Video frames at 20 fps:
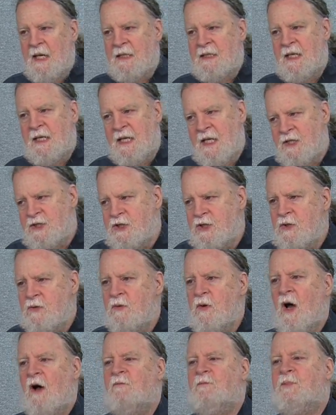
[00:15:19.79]
The
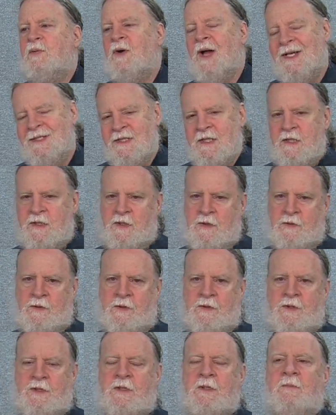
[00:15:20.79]
issue of
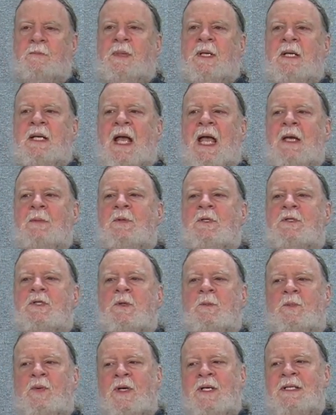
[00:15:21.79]
prosecutors being able
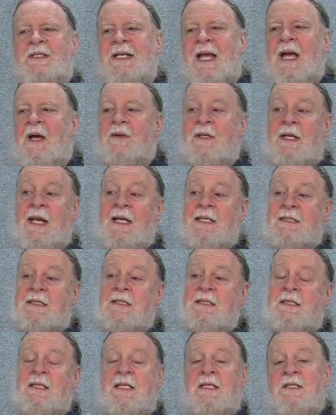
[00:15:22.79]
to bring down, in
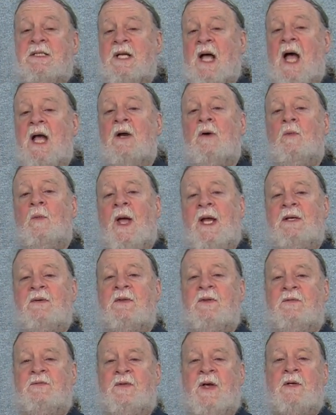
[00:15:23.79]
essence, the entire weight
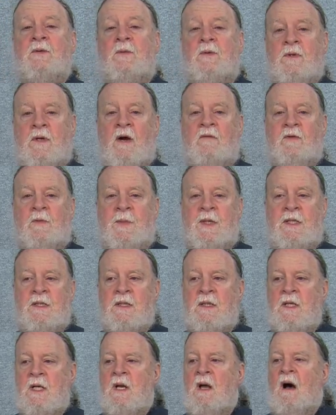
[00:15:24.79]
of the federal government
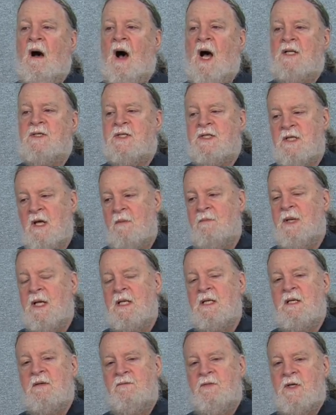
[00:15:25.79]
on some
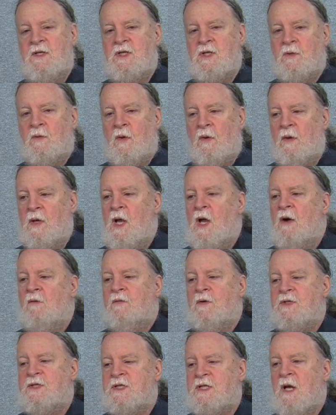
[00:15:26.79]
individual
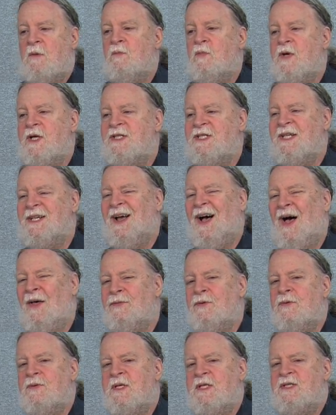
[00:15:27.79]
for some reason
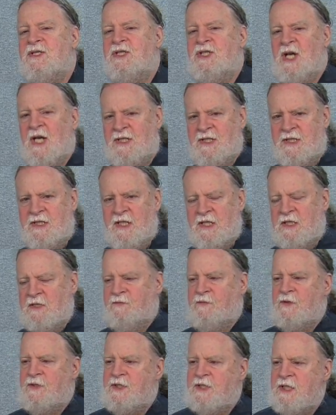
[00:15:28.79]
other than justice,
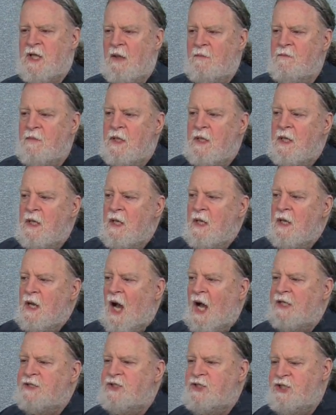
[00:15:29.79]
for some
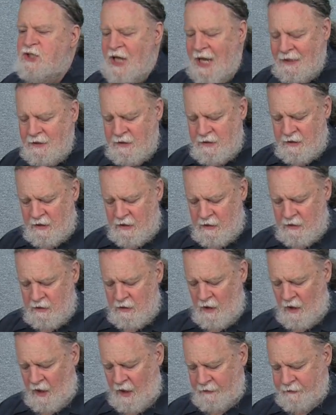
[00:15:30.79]
agenda
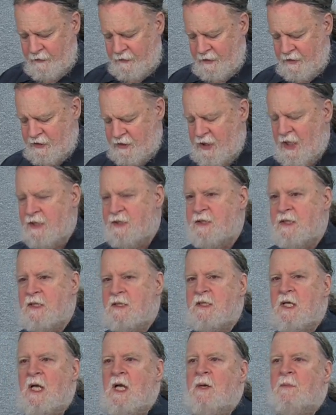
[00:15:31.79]
other than
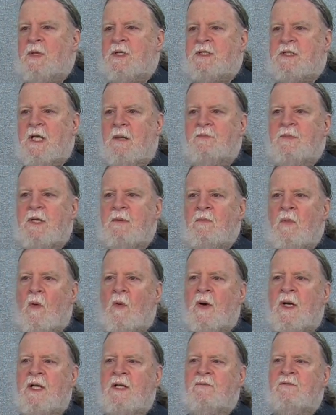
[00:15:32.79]
justice, but something
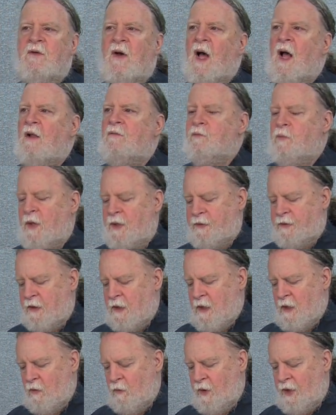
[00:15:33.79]
more involved with,
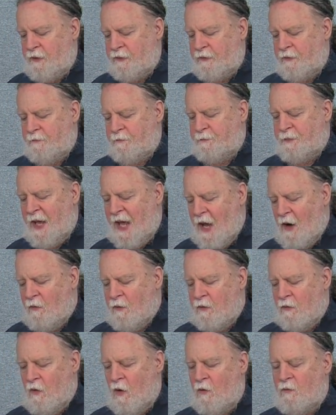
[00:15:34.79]
with
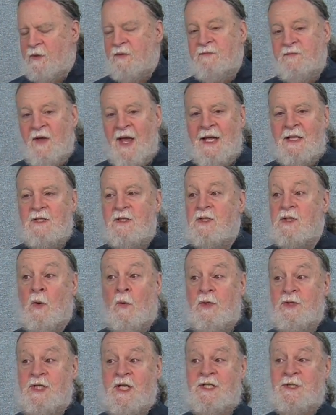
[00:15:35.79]
power or revenge
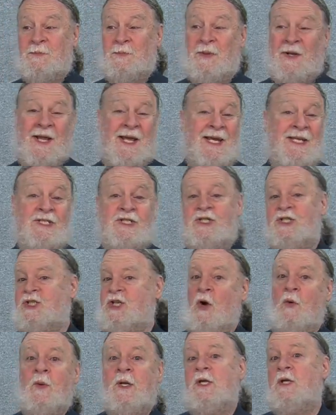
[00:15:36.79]
or just plain
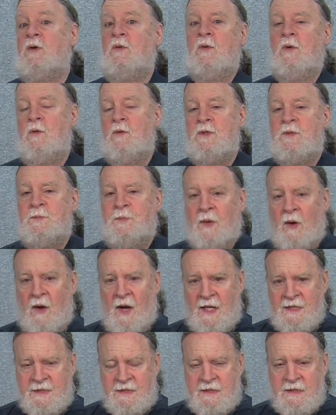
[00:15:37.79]
showing you who's
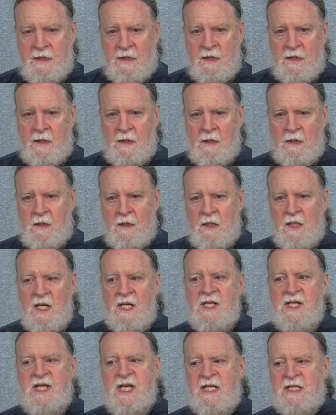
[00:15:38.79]
boss,
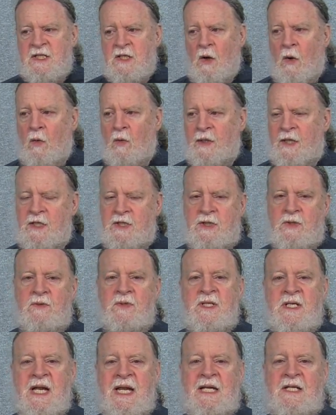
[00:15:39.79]
this whole issue
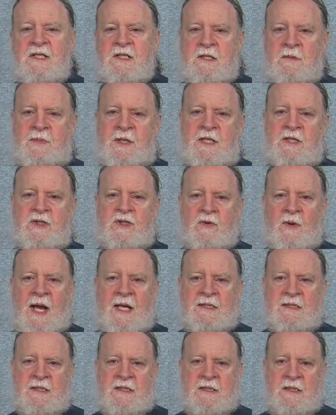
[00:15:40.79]
needs to be
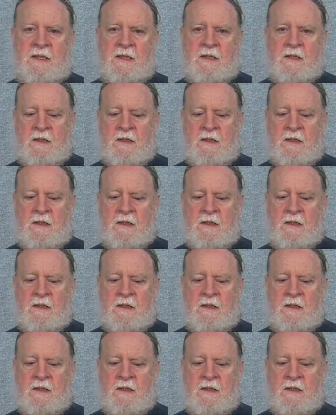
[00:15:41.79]
addressed.